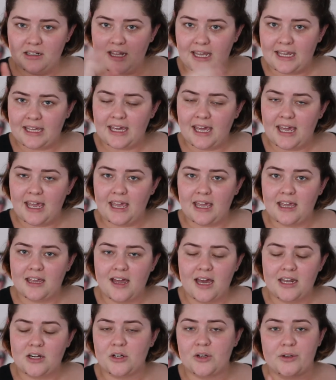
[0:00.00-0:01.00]
like a,
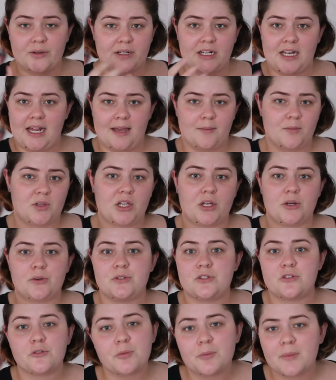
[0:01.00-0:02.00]
I don't know, Glam Glow
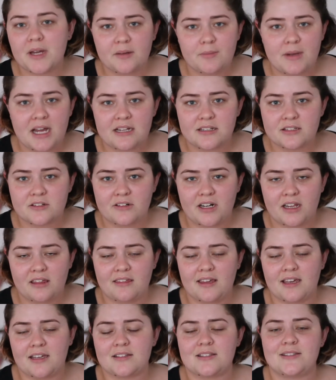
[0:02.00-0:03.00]
Super Mud mask or
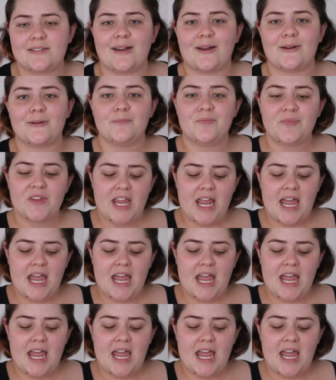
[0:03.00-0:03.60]
anything, so